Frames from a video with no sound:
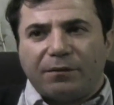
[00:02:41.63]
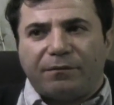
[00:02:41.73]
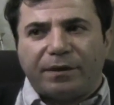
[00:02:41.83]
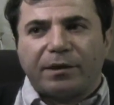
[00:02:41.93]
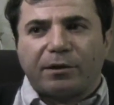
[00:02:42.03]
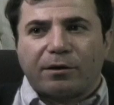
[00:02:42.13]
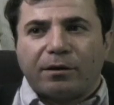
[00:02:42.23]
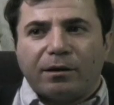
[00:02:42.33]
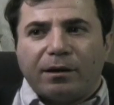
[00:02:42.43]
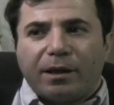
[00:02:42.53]
figure.
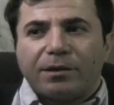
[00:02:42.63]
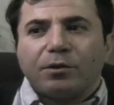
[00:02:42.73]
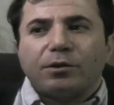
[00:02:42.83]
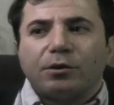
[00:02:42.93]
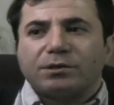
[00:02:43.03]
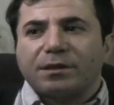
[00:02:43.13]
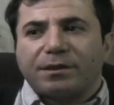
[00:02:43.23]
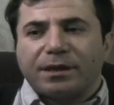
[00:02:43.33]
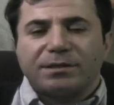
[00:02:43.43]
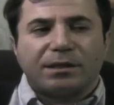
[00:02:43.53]
And, you know, those are
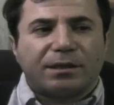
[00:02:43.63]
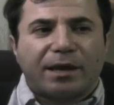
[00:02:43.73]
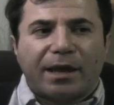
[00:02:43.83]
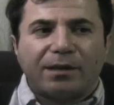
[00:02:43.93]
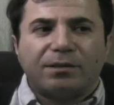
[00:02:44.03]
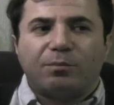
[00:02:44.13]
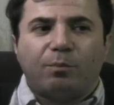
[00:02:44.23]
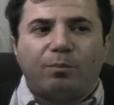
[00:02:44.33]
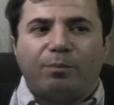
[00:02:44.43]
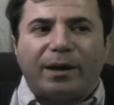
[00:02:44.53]
things that can't,
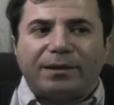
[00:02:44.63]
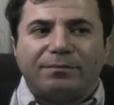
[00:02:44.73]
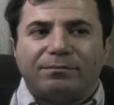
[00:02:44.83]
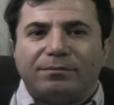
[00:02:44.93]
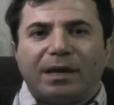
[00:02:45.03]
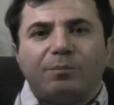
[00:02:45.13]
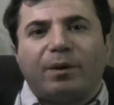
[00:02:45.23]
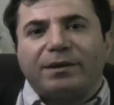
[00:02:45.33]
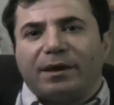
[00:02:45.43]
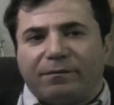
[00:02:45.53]
not
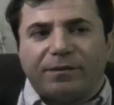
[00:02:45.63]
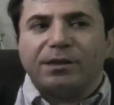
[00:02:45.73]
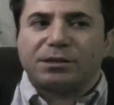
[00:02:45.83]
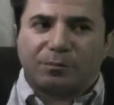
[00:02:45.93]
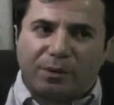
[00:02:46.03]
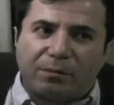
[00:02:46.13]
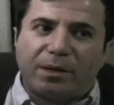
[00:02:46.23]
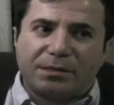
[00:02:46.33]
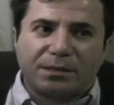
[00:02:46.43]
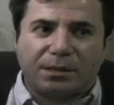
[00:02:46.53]
by definition, but
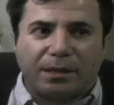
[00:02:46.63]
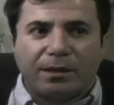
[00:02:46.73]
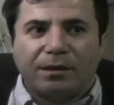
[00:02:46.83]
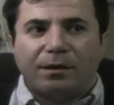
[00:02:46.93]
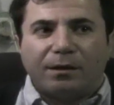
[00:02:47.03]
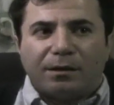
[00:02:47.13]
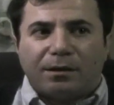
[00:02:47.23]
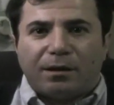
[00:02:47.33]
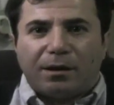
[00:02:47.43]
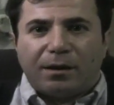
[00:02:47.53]
basically
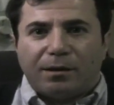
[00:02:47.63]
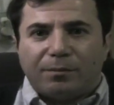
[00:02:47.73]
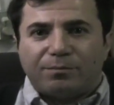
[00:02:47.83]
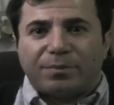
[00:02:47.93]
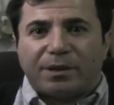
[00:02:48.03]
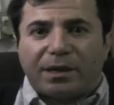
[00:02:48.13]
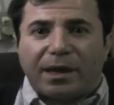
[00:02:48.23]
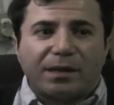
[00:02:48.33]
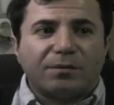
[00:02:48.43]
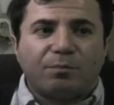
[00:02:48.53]

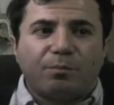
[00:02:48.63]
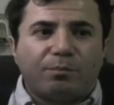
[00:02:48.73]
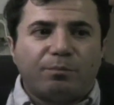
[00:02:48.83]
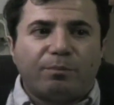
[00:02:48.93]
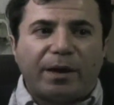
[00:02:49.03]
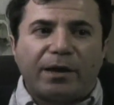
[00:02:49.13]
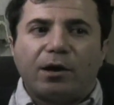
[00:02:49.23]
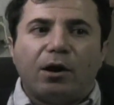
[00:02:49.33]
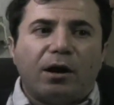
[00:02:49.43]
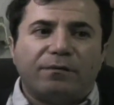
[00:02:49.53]
can't pay
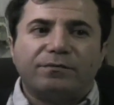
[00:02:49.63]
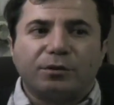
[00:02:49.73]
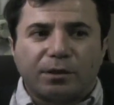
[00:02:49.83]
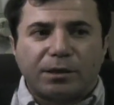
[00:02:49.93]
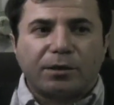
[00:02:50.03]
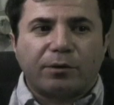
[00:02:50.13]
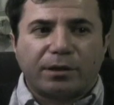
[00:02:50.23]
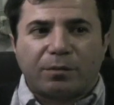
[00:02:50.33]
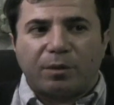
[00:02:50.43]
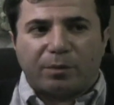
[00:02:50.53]
off to the degree
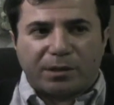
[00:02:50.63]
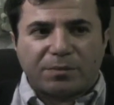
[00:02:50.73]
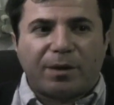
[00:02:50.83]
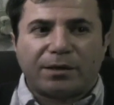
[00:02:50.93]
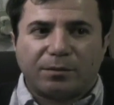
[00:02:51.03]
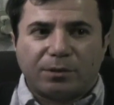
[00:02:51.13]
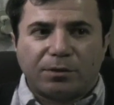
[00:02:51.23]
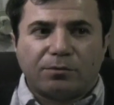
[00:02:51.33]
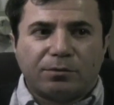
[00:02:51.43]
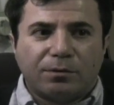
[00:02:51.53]
that people expect them to.